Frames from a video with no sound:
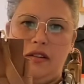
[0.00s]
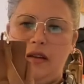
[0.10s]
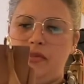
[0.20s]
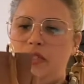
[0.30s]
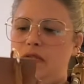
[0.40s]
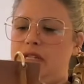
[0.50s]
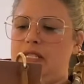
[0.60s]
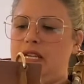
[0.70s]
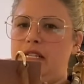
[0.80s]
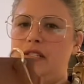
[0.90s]
I'm so
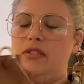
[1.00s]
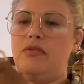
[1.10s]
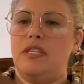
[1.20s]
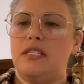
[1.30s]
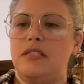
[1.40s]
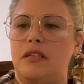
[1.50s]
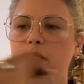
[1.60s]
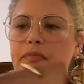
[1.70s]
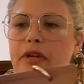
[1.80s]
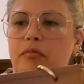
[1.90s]
excited. So this is
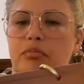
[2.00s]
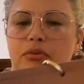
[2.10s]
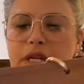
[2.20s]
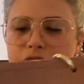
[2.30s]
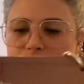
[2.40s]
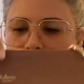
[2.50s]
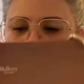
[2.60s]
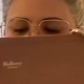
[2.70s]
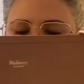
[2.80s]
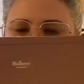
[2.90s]
their brushed
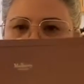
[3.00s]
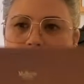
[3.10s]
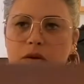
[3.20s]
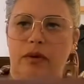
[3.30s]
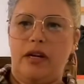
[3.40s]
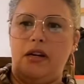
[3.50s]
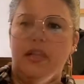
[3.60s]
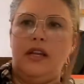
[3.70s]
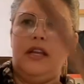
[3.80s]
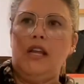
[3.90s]
gold hardware.
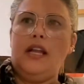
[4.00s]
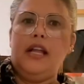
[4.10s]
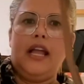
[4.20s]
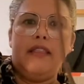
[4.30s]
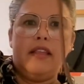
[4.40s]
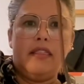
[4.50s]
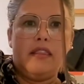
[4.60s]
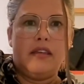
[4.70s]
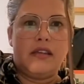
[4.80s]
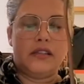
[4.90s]
And then
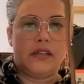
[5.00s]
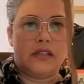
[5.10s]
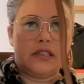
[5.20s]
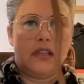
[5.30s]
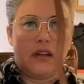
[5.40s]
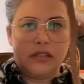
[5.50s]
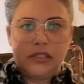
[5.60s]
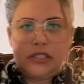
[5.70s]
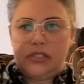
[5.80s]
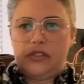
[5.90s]
the long
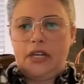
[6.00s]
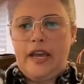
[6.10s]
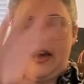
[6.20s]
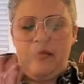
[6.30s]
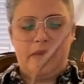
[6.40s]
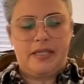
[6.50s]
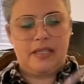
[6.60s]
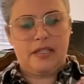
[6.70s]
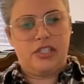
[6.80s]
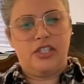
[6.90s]
strap is
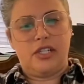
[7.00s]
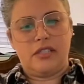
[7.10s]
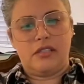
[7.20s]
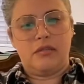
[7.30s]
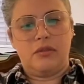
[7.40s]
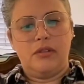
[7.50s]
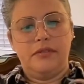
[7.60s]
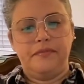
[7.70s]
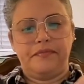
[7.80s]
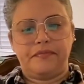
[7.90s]
adjustable.